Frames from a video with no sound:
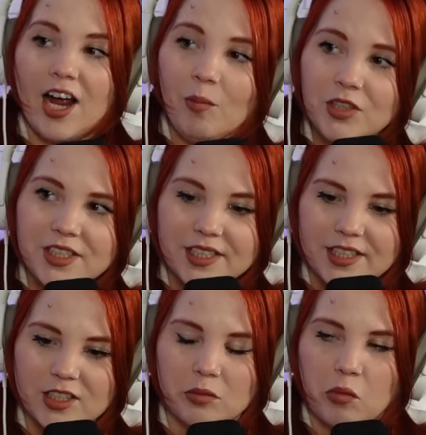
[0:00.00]
I almost think
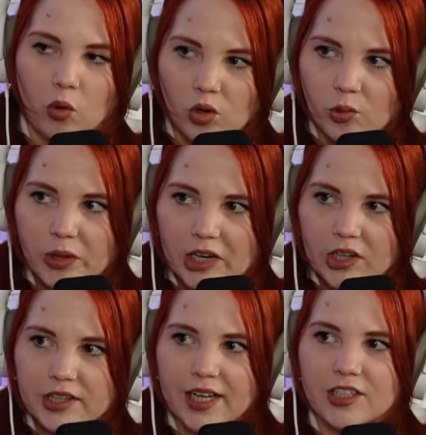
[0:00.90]
it's more
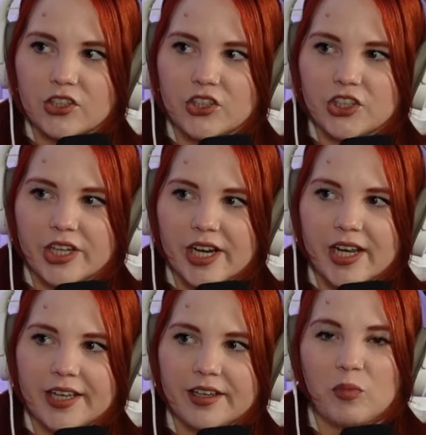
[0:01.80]
weird that she